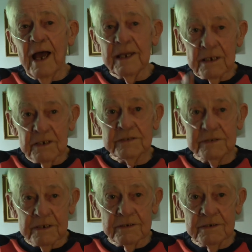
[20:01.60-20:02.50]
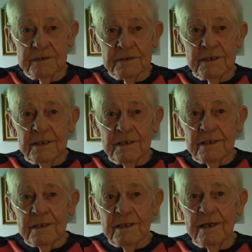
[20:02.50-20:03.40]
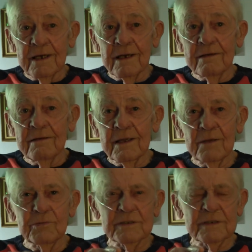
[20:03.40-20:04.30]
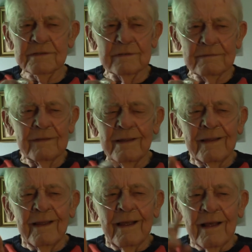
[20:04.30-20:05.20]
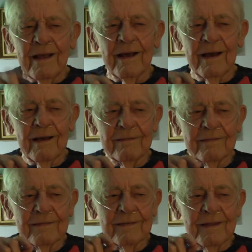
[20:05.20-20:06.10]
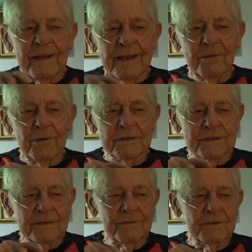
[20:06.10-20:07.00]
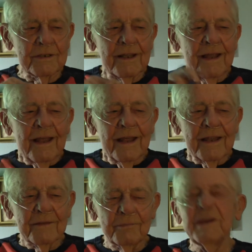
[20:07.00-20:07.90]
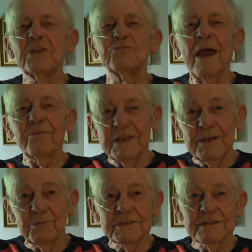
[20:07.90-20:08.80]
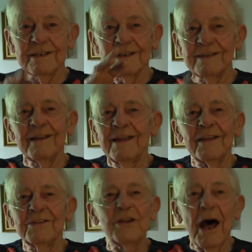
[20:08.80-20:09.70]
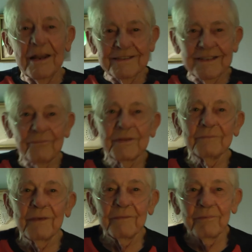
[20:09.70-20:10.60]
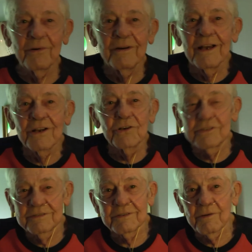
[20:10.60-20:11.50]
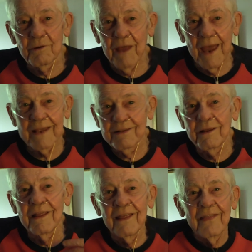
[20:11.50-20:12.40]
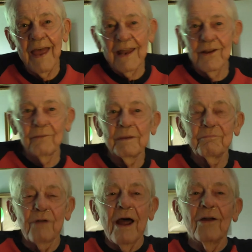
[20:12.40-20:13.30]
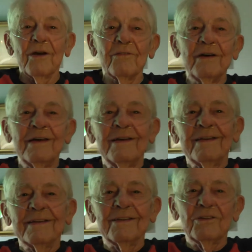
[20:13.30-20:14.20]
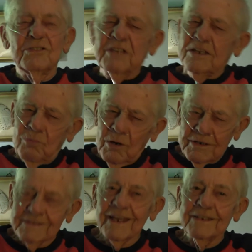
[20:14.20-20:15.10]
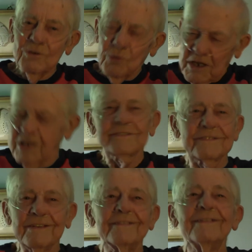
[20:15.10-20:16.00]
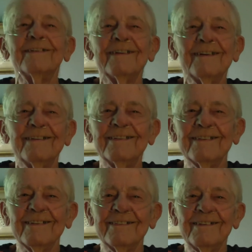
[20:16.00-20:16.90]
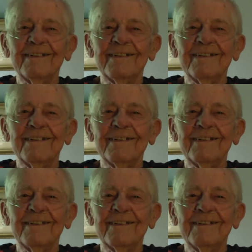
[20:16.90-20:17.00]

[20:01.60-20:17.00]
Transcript: I enlisted. Uh, it was. Cons uh, it wasn't. beer drafty was uh, not something people could hang their hat on, be proud of. You know, you say you wanted to say you enlisted, you know,